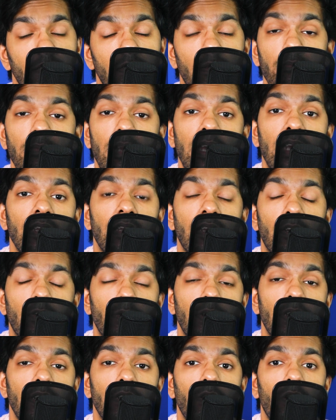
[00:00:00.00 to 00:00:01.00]
the main
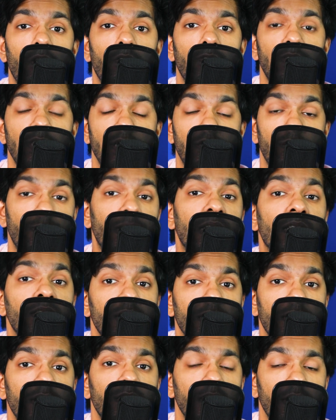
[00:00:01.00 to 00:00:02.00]
ingredient of sesame
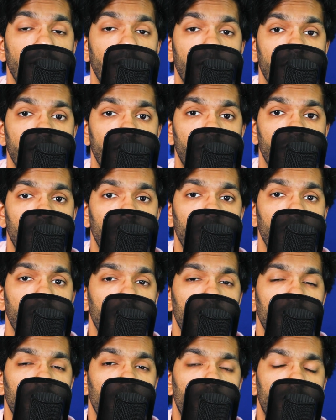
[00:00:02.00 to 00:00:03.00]
seeds in it. So
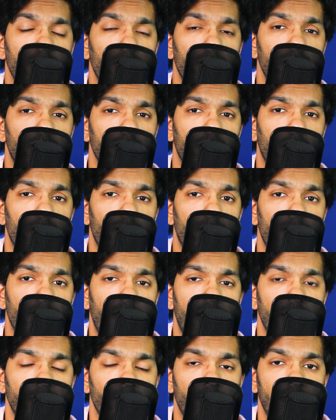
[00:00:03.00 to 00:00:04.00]
we don't want to
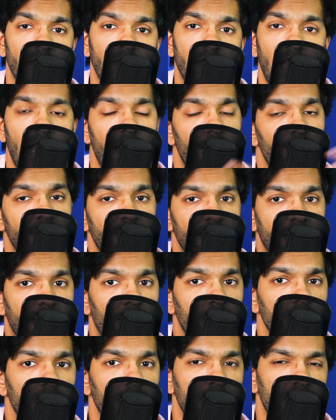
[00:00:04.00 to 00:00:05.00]
compromise with everything
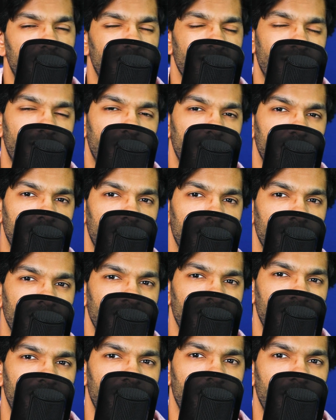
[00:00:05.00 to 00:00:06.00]
else. It's just the
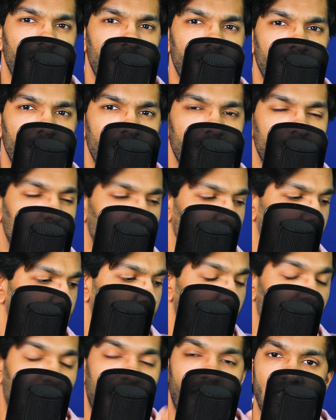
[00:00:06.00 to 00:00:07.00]

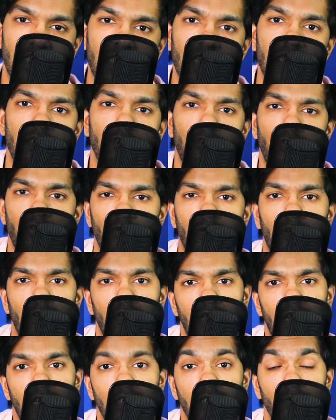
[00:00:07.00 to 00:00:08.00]
excessive
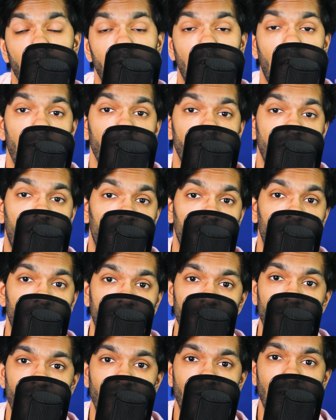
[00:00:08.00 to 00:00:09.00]
sugar that sometimes our
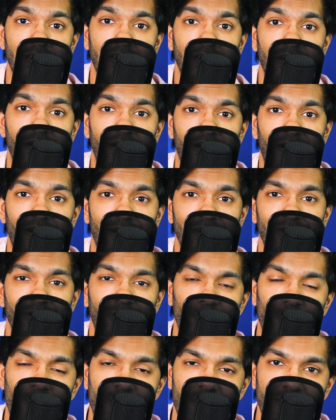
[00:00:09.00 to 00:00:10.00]
people are
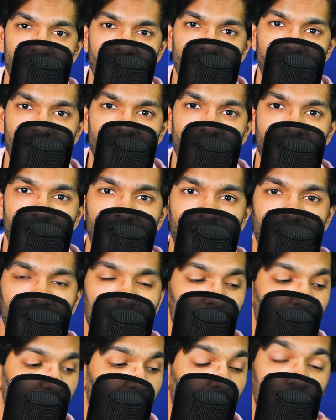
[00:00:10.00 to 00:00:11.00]
notorious
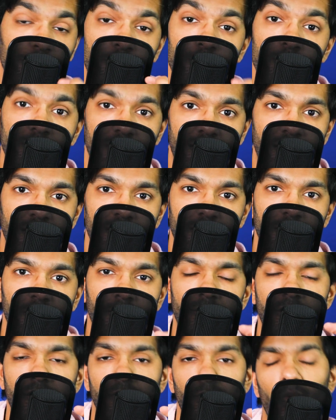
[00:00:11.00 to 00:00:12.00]
for using.
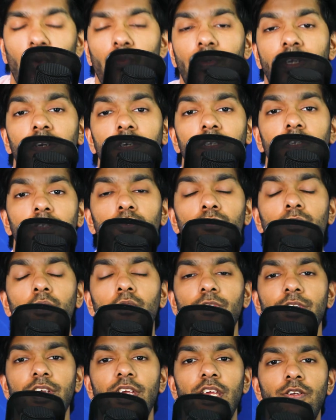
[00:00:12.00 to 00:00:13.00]
But what we're going to do
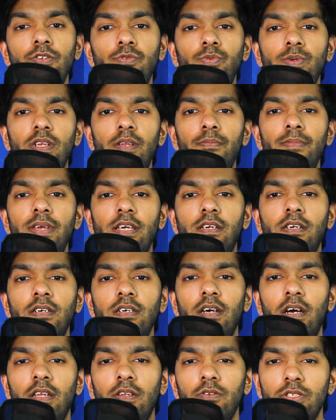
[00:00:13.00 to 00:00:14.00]
over here is we're going to make
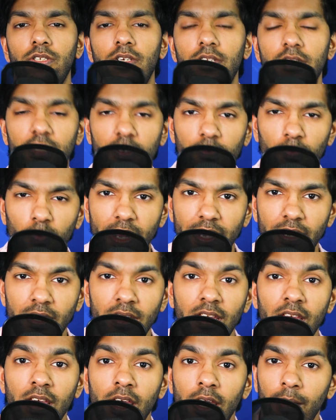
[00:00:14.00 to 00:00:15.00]
an alternative way,
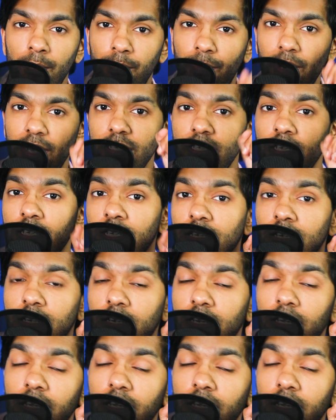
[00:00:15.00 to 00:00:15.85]
but